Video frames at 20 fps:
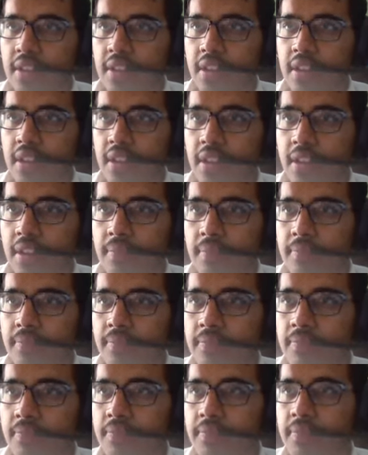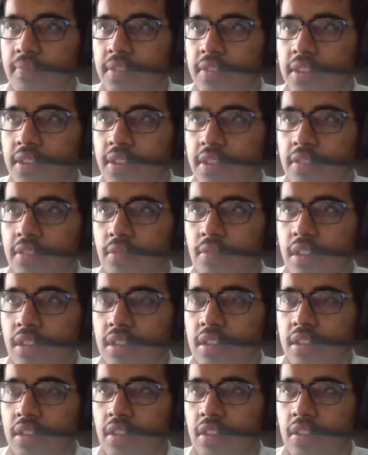Uh, um, right
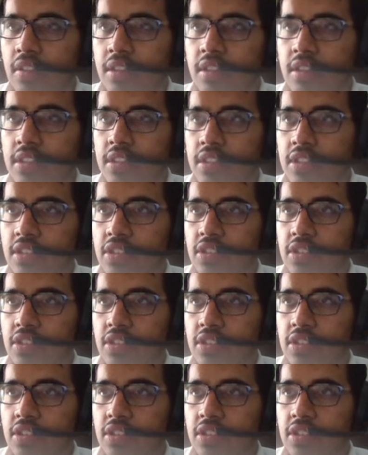there, indeed.